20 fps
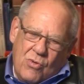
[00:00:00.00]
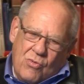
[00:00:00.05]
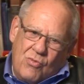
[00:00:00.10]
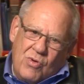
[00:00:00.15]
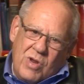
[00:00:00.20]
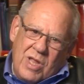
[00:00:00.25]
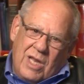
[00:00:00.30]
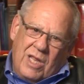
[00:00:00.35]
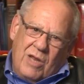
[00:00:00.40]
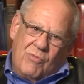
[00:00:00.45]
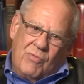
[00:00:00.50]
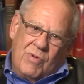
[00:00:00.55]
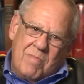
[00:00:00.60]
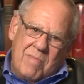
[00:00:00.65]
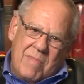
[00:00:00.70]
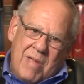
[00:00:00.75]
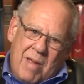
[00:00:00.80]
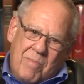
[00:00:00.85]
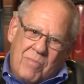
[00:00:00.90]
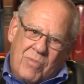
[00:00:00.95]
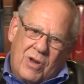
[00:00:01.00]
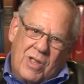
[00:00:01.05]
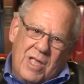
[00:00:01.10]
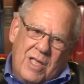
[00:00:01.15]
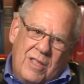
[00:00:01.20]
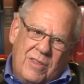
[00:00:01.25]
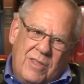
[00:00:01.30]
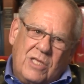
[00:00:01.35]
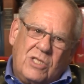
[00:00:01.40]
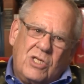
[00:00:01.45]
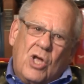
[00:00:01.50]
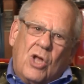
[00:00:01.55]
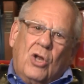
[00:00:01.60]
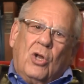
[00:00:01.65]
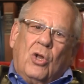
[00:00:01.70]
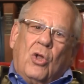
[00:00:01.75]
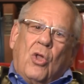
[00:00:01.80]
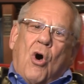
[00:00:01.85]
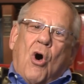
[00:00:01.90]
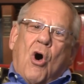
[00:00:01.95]
really remember this
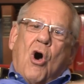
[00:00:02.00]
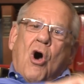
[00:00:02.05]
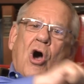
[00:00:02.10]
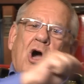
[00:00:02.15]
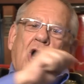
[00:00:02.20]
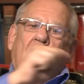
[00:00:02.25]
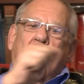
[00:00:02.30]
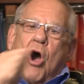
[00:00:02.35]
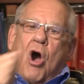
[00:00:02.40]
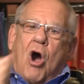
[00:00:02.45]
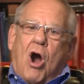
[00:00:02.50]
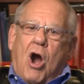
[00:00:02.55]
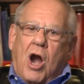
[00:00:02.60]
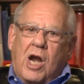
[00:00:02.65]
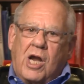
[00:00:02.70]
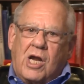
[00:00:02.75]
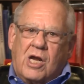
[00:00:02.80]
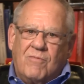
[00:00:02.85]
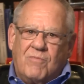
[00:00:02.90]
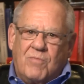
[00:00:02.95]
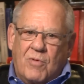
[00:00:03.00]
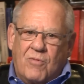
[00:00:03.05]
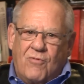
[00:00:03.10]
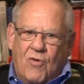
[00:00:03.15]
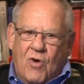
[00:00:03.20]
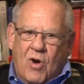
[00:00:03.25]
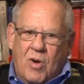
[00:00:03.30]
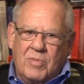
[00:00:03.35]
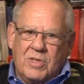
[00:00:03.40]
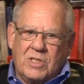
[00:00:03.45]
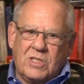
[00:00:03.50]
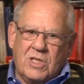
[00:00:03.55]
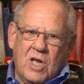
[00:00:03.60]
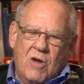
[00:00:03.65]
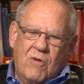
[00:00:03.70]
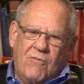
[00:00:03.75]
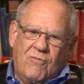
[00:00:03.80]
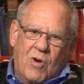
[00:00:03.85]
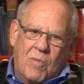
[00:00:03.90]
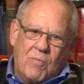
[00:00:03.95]
long arc of performance
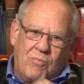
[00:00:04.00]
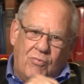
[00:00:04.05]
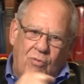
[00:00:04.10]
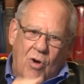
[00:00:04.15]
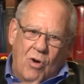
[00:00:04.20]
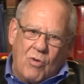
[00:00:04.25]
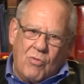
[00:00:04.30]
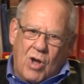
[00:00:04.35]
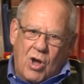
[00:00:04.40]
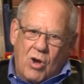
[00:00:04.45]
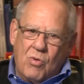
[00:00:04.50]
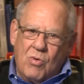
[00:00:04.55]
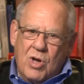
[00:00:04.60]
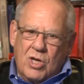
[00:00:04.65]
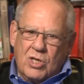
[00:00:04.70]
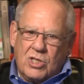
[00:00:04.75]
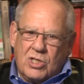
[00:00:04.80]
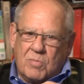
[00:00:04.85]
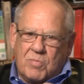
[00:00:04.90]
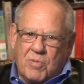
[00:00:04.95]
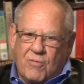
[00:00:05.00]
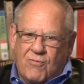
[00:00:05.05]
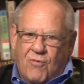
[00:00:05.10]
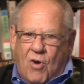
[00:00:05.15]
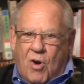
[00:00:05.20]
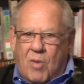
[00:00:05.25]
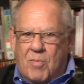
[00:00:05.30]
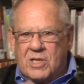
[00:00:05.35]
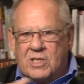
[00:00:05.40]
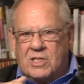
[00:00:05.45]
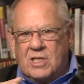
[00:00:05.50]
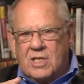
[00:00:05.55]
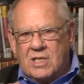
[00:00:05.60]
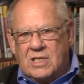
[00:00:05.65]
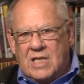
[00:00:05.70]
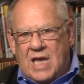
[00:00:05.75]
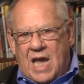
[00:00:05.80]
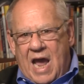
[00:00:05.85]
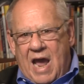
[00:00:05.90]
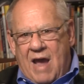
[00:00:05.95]
from proto to performance
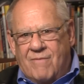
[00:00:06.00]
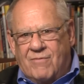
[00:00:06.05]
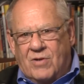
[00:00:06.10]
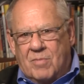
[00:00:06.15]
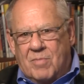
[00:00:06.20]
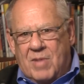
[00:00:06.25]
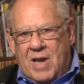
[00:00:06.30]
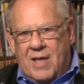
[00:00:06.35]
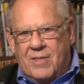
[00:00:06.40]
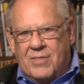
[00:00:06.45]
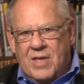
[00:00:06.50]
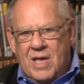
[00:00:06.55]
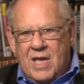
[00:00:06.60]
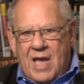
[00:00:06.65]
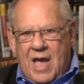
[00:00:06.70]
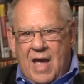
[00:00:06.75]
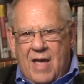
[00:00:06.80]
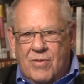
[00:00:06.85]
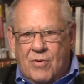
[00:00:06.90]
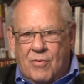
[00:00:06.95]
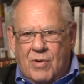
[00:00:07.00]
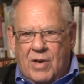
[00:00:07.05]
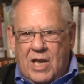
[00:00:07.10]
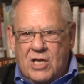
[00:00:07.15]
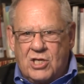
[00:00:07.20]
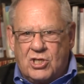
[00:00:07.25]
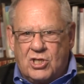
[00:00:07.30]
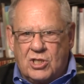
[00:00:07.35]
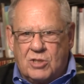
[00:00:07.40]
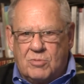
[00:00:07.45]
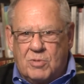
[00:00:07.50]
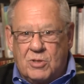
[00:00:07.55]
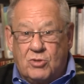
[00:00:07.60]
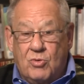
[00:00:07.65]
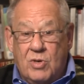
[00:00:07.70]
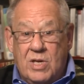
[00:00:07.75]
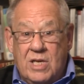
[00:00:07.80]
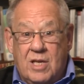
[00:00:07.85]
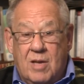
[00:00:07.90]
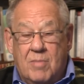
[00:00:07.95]
to aftermath and the relations between